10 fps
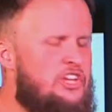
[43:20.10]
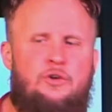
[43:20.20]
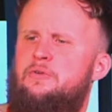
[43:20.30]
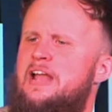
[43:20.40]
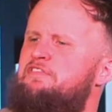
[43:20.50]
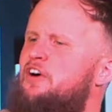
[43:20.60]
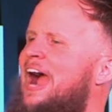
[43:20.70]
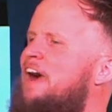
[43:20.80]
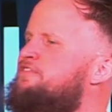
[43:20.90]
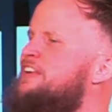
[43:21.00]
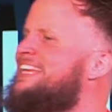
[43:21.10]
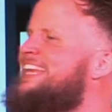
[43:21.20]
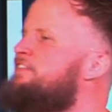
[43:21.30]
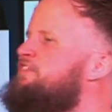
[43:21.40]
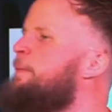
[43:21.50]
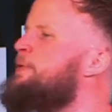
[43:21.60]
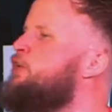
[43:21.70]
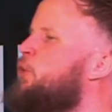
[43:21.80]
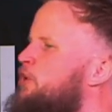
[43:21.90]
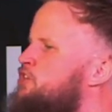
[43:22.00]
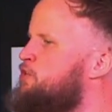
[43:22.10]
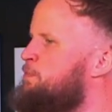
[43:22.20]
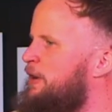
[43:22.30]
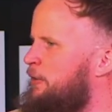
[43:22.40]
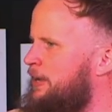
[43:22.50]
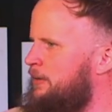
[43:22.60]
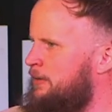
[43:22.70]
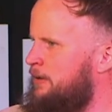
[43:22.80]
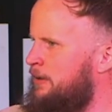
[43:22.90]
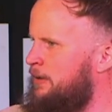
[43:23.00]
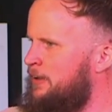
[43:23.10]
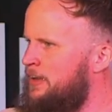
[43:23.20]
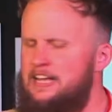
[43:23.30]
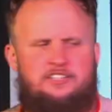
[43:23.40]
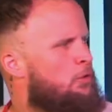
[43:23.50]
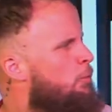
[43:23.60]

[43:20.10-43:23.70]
You never have to give up your spirit to